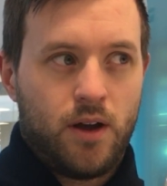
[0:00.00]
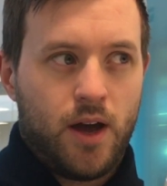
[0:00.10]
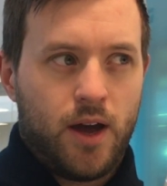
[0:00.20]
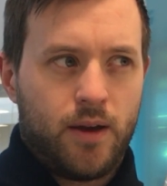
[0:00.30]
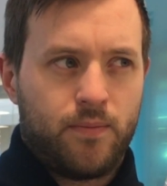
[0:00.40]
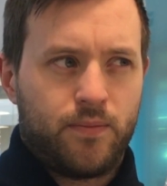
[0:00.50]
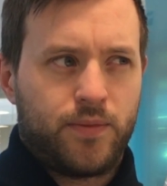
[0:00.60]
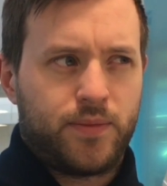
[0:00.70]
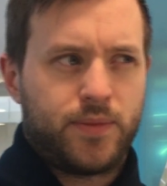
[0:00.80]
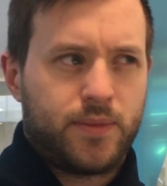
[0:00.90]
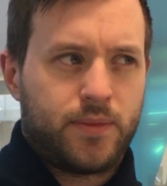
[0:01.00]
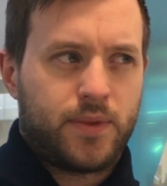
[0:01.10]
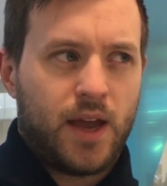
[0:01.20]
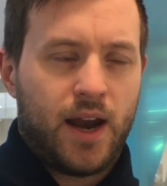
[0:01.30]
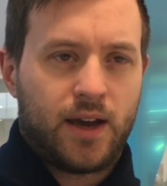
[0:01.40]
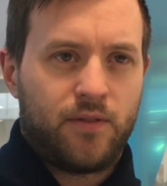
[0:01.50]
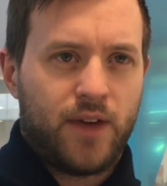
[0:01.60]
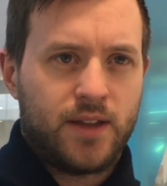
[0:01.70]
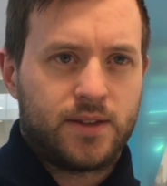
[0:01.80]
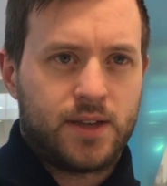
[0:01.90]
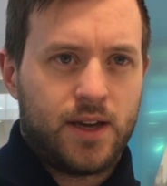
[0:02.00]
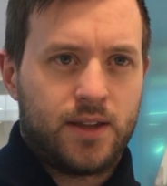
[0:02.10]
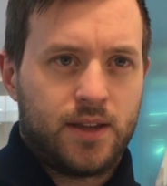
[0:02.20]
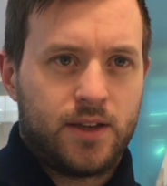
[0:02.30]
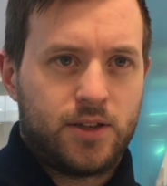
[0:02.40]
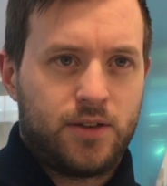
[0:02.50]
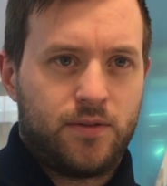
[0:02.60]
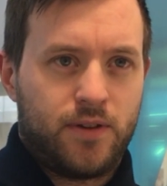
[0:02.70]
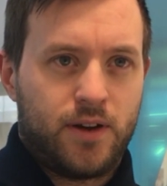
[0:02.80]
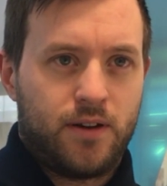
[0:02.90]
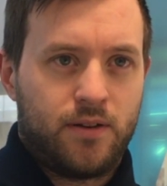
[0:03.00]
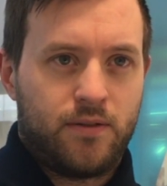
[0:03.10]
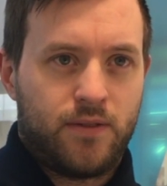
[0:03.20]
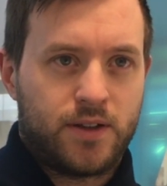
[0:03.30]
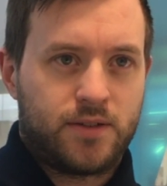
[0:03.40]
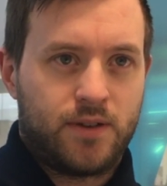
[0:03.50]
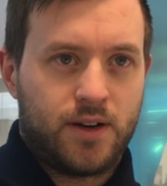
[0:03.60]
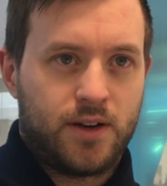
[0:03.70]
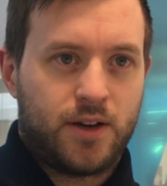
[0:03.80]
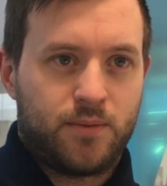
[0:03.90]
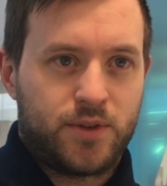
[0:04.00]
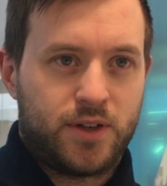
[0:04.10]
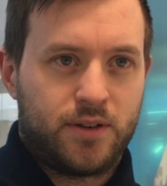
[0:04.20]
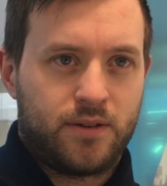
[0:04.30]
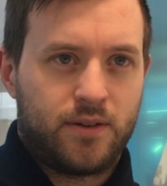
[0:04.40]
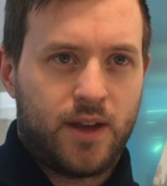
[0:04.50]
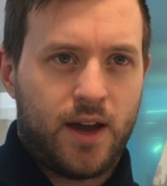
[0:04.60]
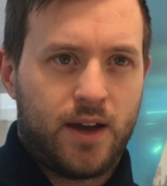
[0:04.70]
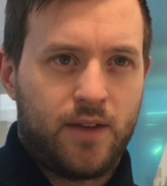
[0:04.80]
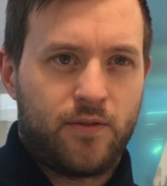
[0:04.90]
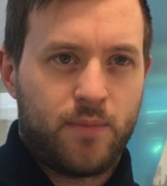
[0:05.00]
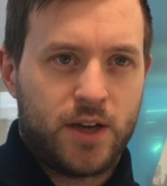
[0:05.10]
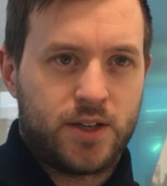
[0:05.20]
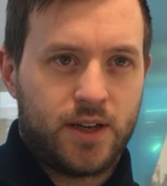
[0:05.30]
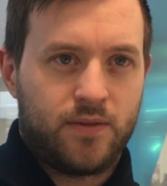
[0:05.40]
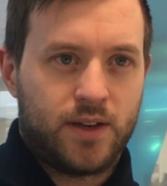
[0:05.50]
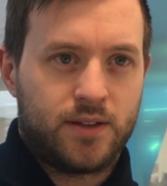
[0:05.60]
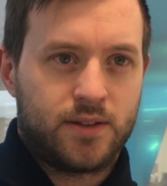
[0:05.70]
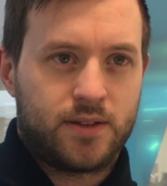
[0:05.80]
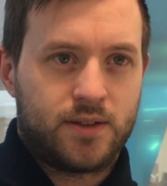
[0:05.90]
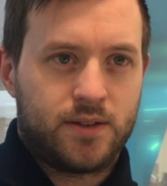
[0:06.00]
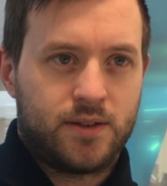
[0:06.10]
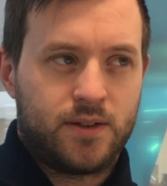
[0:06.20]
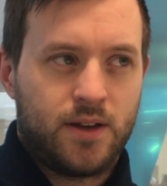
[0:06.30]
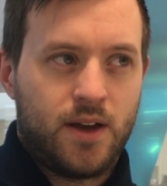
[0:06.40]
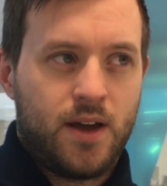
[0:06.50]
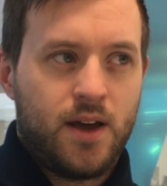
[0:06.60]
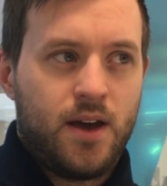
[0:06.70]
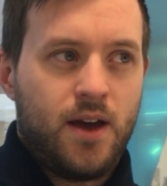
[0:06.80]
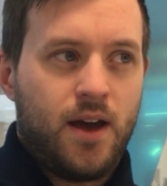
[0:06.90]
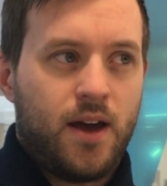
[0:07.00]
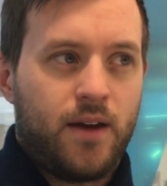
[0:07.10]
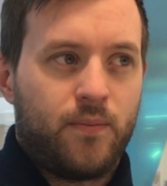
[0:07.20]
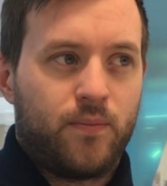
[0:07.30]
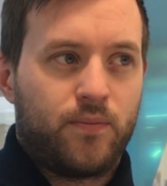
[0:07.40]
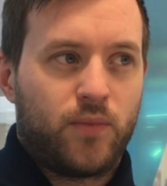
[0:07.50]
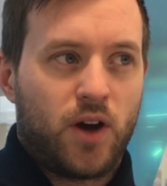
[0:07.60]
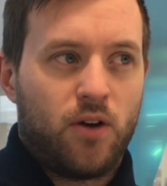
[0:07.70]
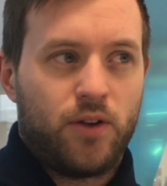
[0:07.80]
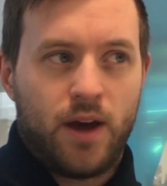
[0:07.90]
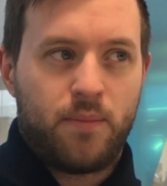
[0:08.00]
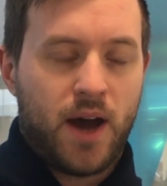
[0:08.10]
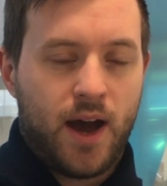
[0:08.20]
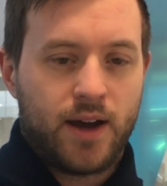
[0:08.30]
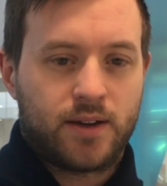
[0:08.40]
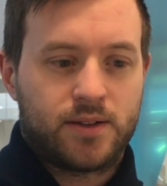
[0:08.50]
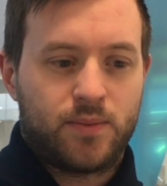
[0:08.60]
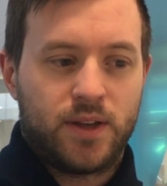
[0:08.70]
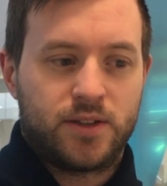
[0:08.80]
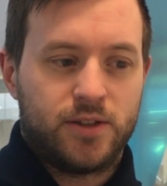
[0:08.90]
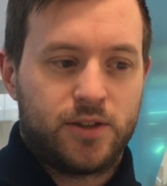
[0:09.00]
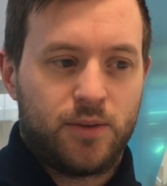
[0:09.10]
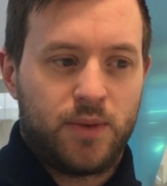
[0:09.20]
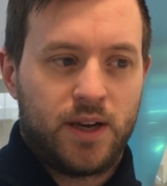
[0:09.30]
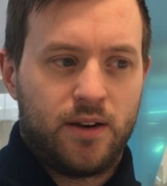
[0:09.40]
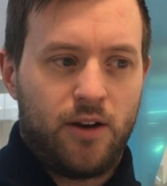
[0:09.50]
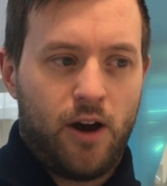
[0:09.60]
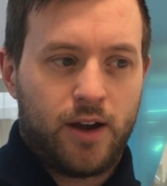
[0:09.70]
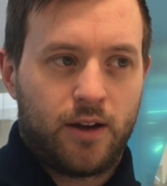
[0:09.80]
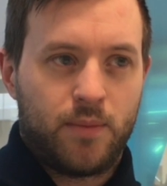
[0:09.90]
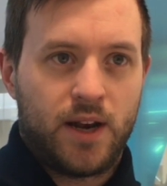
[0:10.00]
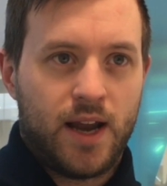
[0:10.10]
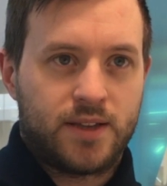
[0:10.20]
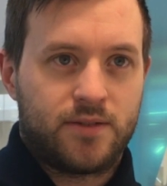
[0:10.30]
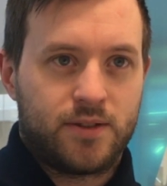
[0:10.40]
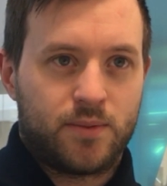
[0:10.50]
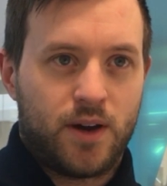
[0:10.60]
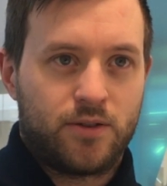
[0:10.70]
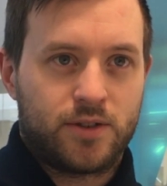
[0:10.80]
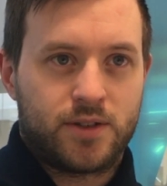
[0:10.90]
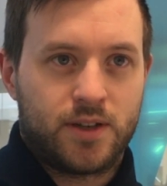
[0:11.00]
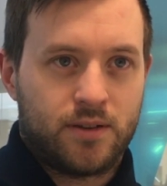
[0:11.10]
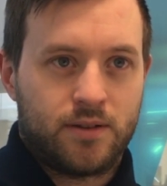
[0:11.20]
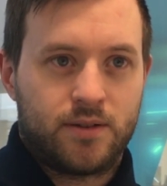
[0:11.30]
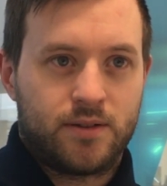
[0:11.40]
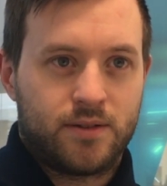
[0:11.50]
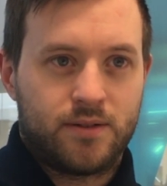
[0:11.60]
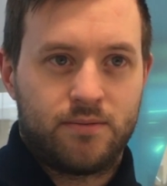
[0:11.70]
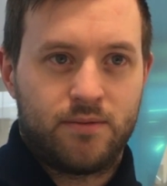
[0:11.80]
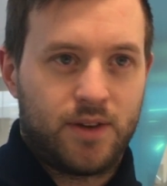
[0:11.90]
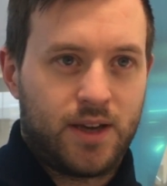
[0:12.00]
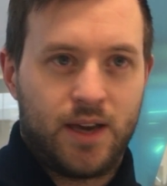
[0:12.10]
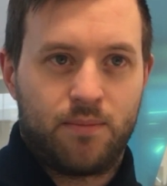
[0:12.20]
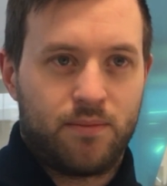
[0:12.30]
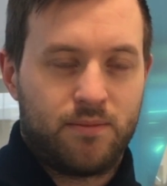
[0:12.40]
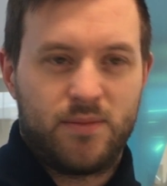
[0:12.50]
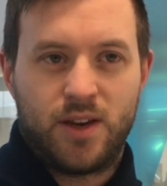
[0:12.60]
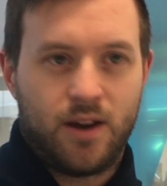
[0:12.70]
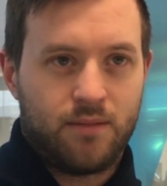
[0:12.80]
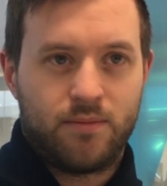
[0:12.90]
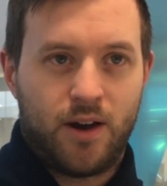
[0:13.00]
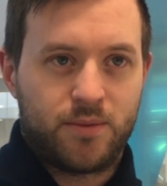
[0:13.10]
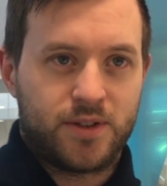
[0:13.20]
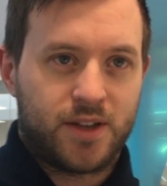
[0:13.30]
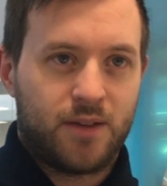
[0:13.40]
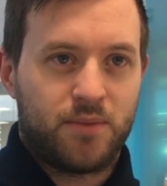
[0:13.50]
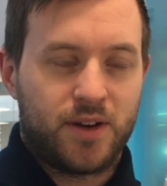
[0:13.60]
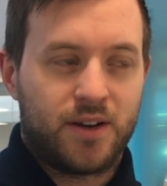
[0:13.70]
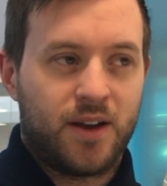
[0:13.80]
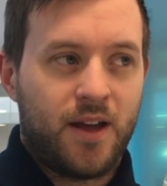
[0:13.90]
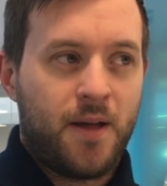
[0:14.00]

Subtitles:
they're like events here that they do for fostering and adoption. They're information evenings. Got all their packs, went to some in Nottingham and Leicester as well, just to keep, options open.